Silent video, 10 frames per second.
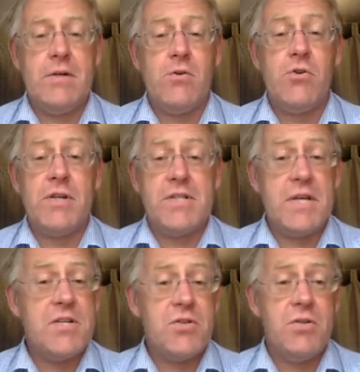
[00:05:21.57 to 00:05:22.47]

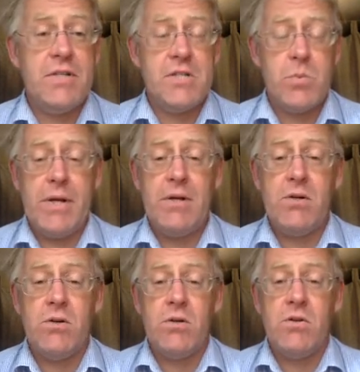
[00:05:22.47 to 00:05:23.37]
organization in Sweden
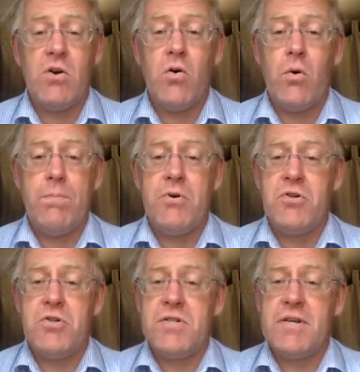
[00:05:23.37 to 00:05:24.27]
called Co-op
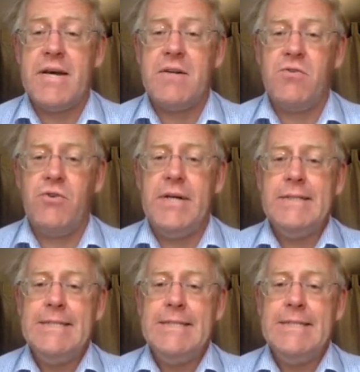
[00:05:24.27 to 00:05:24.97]
Purchase and Category.